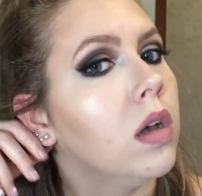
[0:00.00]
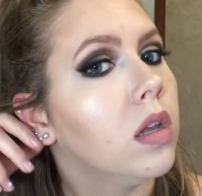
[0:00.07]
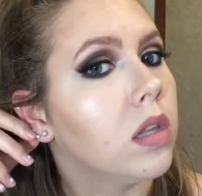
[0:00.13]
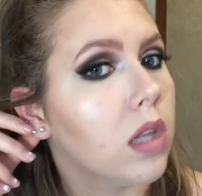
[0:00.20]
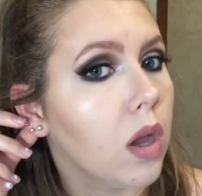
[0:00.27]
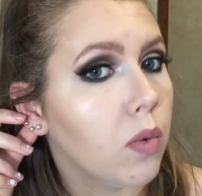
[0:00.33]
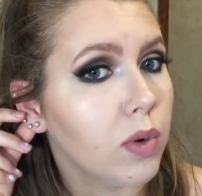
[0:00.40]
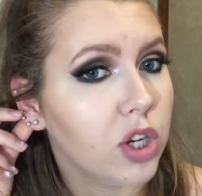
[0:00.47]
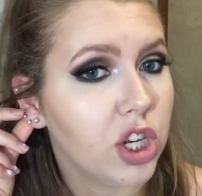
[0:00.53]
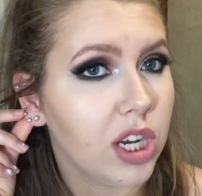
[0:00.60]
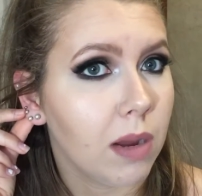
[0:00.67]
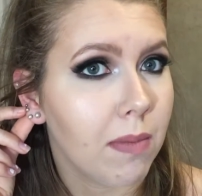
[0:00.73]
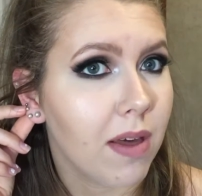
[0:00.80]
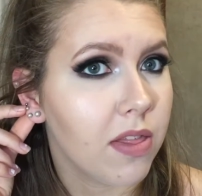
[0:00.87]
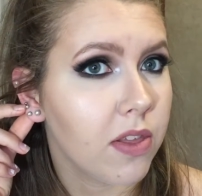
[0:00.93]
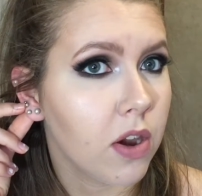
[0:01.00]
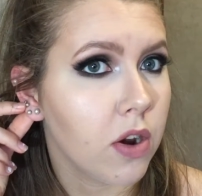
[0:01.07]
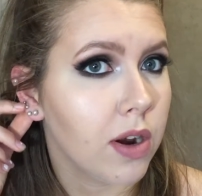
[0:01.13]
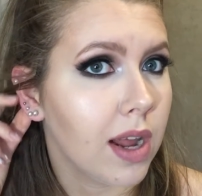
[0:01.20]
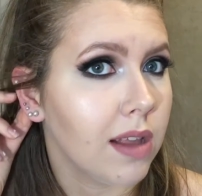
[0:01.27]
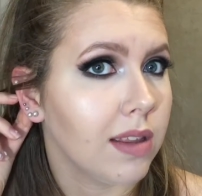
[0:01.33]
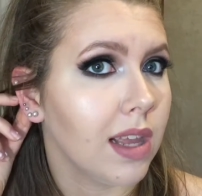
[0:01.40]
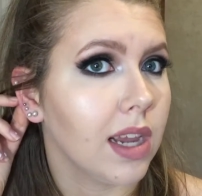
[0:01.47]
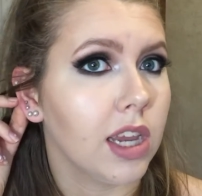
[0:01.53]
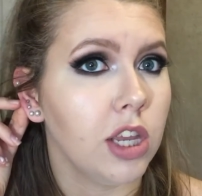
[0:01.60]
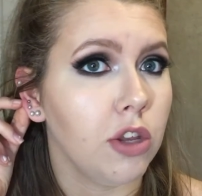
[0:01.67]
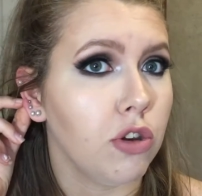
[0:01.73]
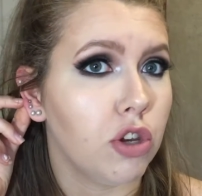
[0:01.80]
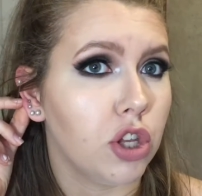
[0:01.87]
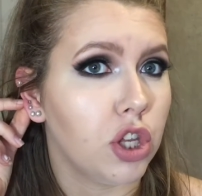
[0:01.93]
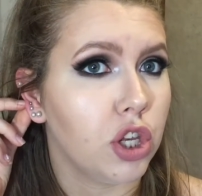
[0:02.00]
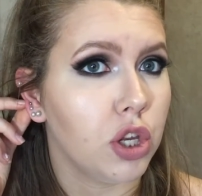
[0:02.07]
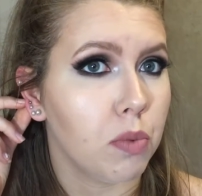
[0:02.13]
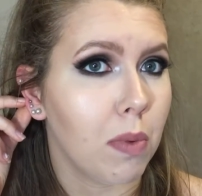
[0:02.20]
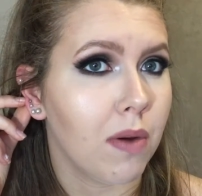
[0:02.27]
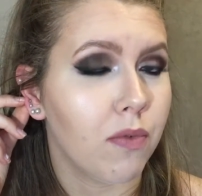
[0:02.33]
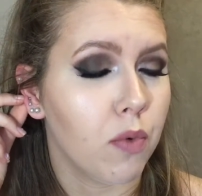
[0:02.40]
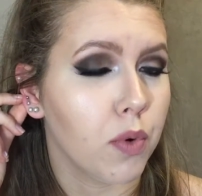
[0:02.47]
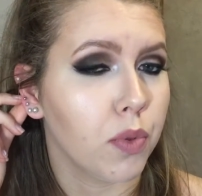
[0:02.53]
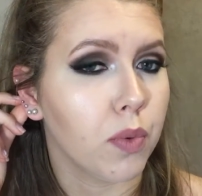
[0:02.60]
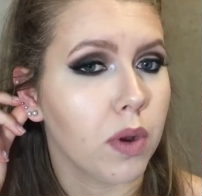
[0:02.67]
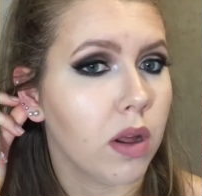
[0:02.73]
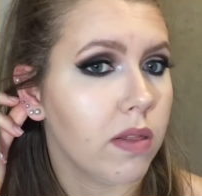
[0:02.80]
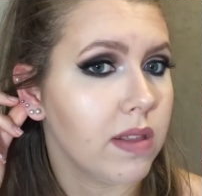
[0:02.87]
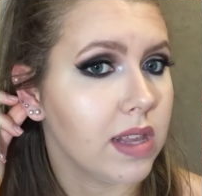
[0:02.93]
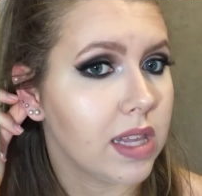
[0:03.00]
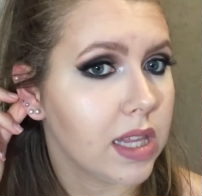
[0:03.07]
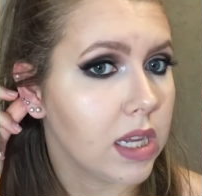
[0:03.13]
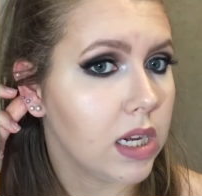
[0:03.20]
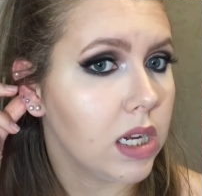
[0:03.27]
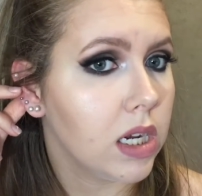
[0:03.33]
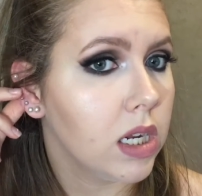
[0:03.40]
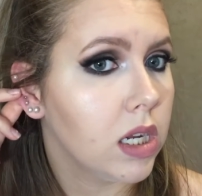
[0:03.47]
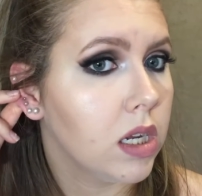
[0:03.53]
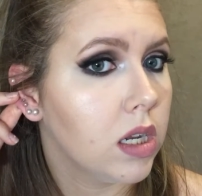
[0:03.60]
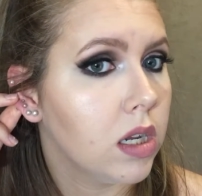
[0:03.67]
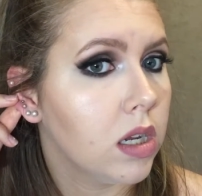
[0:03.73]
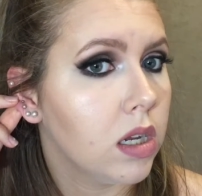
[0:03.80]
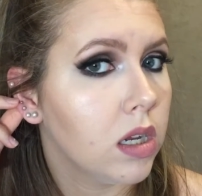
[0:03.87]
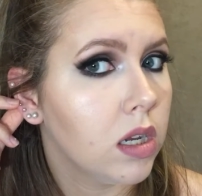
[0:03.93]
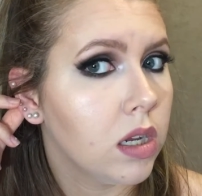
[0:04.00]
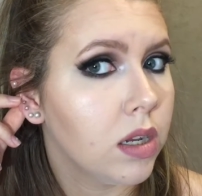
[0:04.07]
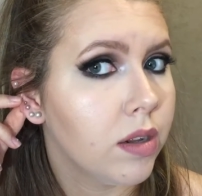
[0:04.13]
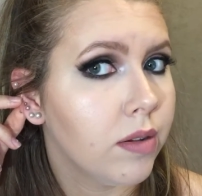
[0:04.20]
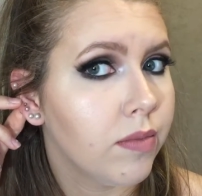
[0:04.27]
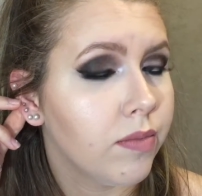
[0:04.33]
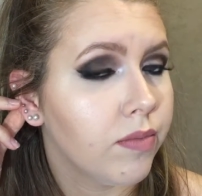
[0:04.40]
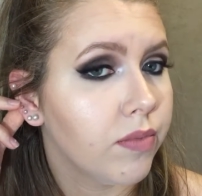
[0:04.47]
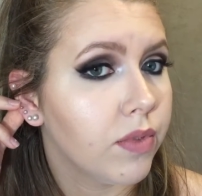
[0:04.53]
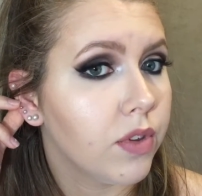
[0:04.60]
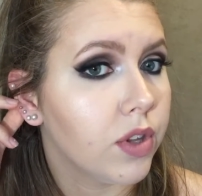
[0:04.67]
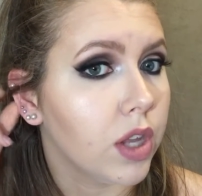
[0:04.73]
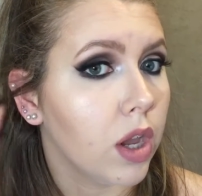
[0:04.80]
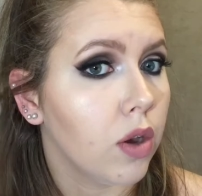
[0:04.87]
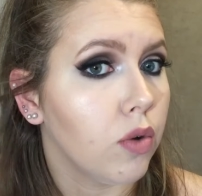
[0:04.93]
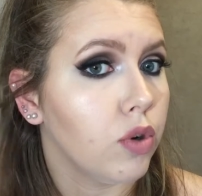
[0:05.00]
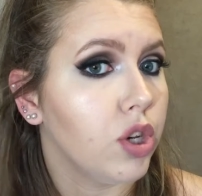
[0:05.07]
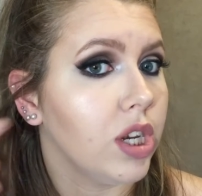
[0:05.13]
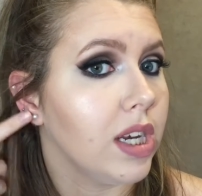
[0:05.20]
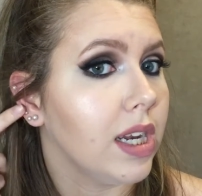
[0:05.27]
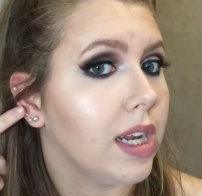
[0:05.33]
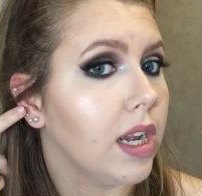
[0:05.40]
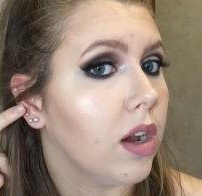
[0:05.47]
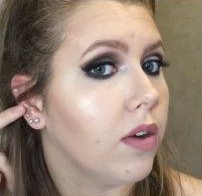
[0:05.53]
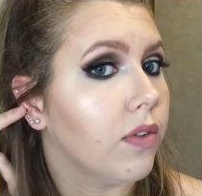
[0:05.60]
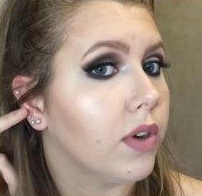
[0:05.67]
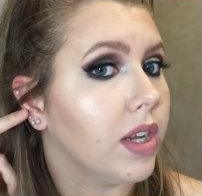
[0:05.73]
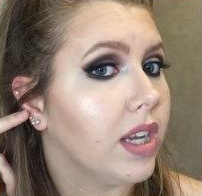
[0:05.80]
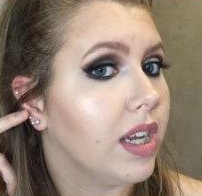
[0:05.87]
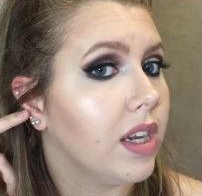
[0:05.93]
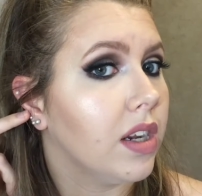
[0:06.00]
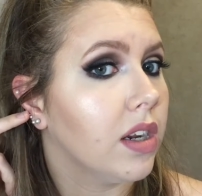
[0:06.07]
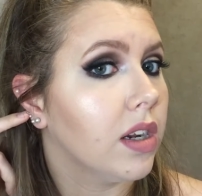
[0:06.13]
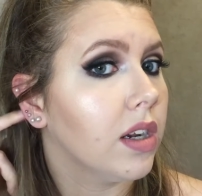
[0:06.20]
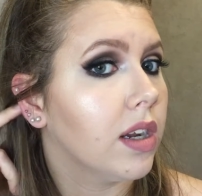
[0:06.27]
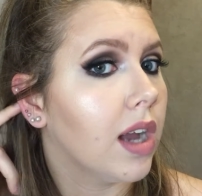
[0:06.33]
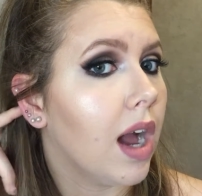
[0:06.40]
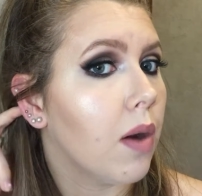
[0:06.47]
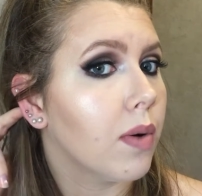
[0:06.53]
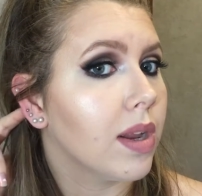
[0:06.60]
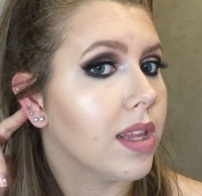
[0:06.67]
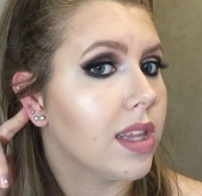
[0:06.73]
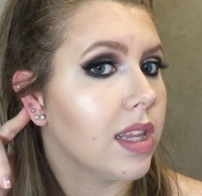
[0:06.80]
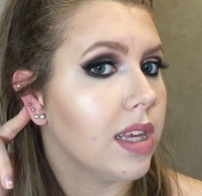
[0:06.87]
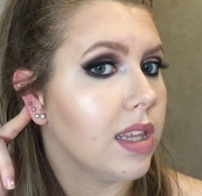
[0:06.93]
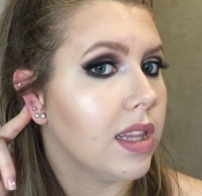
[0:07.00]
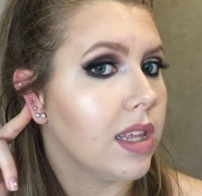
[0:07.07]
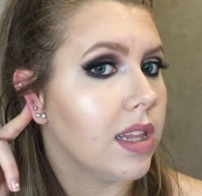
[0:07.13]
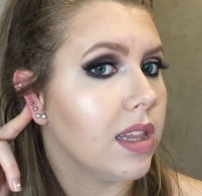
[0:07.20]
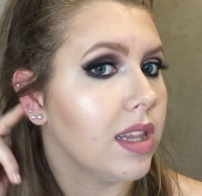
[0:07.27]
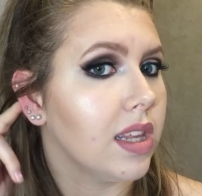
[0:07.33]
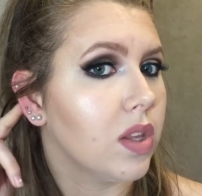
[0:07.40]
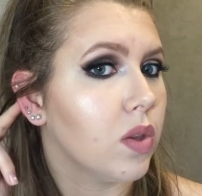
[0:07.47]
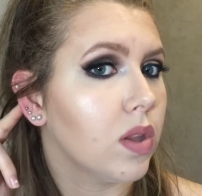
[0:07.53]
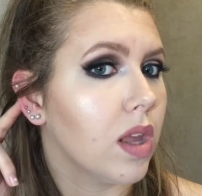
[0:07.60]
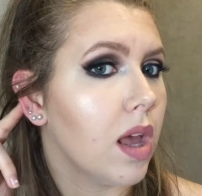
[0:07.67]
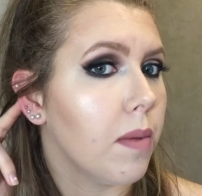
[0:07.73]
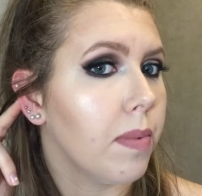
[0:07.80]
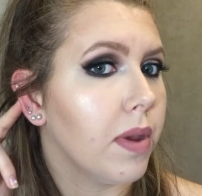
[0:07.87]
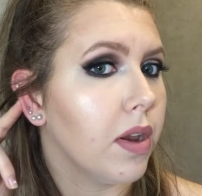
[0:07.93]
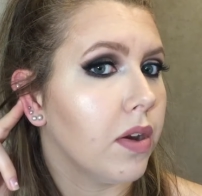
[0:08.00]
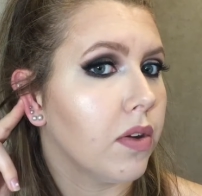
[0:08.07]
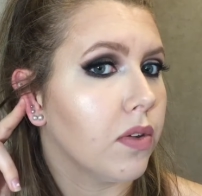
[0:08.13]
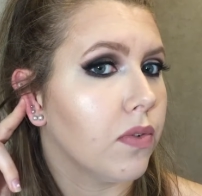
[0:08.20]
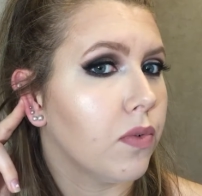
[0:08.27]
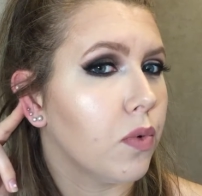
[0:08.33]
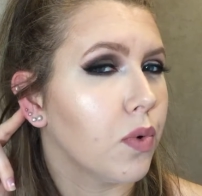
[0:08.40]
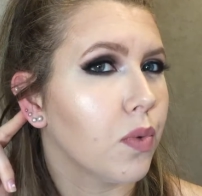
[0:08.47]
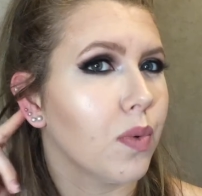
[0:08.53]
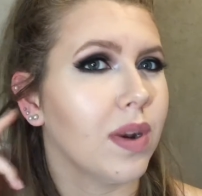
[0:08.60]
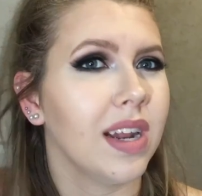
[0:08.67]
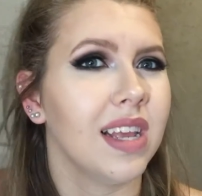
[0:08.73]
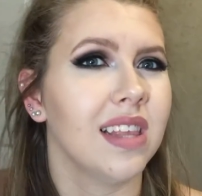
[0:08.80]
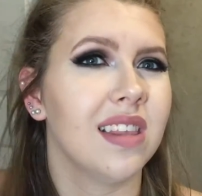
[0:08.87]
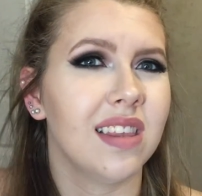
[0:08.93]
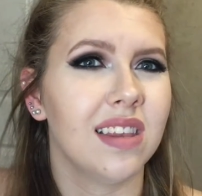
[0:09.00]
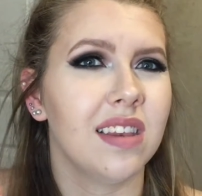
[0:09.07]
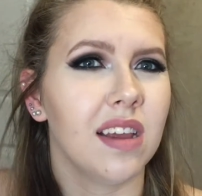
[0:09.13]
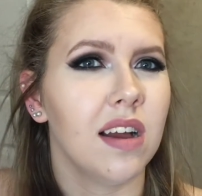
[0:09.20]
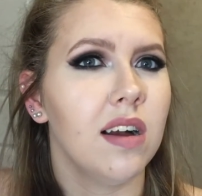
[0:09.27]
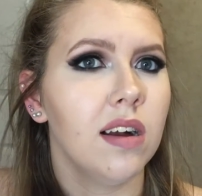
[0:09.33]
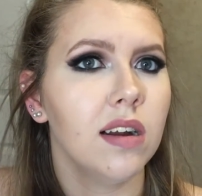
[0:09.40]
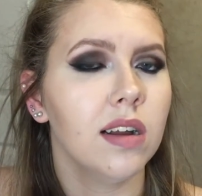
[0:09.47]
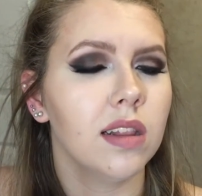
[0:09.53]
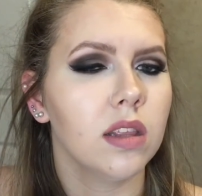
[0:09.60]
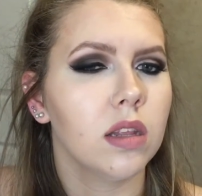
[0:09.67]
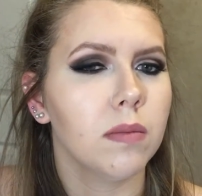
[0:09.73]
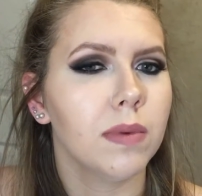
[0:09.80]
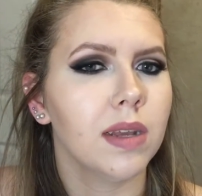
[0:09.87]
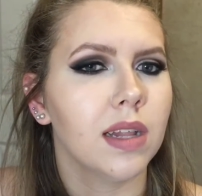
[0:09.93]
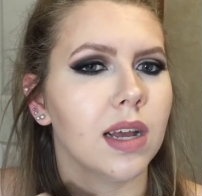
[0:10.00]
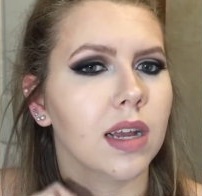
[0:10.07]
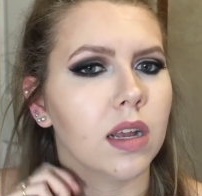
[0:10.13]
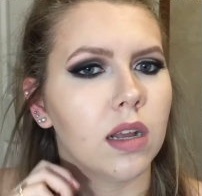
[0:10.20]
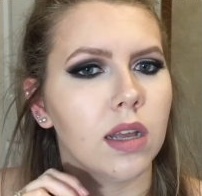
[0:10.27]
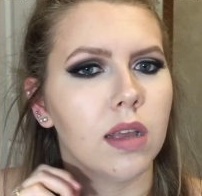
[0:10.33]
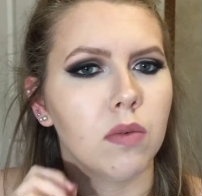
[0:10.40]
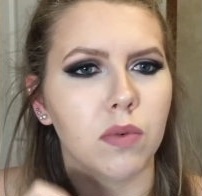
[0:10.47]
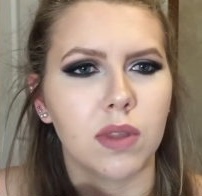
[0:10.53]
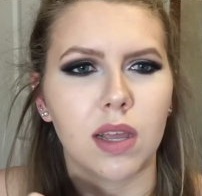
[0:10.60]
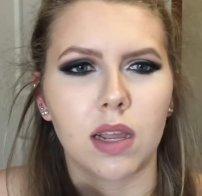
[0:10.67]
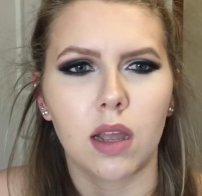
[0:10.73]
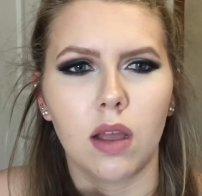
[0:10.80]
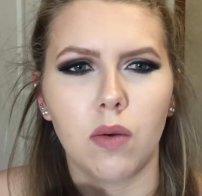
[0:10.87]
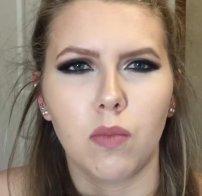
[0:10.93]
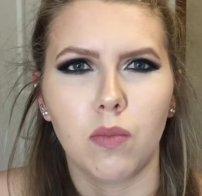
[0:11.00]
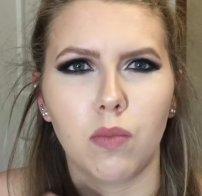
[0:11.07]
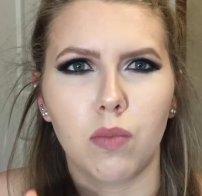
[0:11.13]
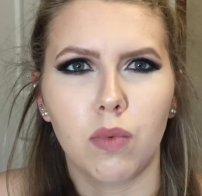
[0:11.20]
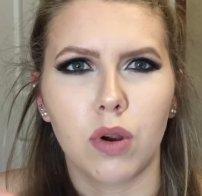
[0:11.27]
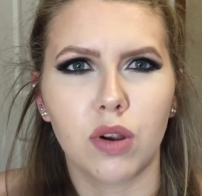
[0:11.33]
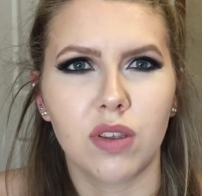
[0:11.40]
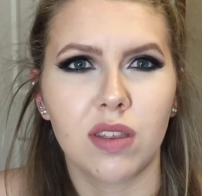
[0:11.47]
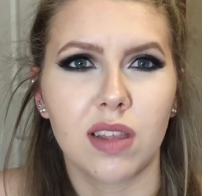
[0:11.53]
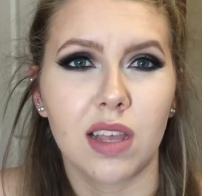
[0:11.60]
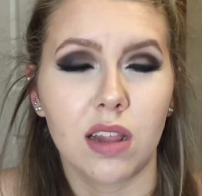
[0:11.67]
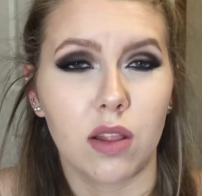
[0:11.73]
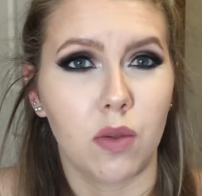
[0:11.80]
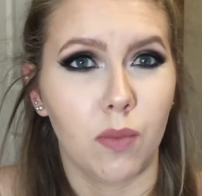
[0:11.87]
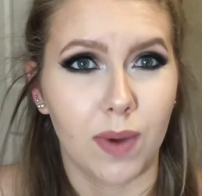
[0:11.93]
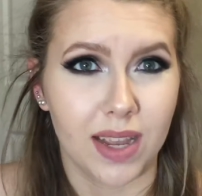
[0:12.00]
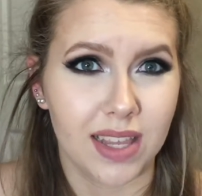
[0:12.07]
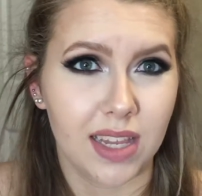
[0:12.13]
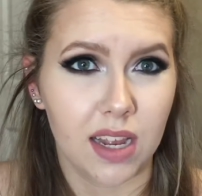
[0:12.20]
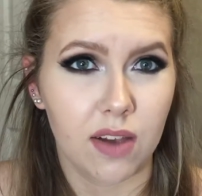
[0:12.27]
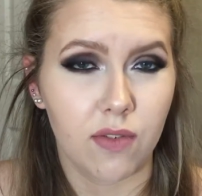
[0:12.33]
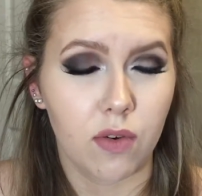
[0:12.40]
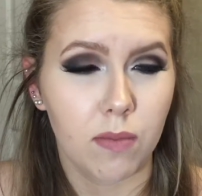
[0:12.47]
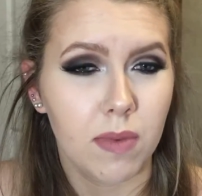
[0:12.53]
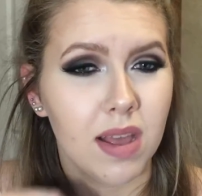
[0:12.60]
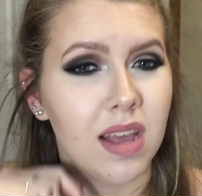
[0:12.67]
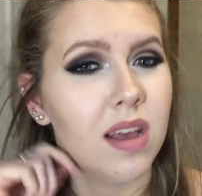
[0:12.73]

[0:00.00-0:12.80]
So when she did my third, I was like, can you just do my fourth one on this side? So she did it over here. I want to say that this up here, the fourth one, it stung a little bit. Like, it was like a worse thing than the rest of them.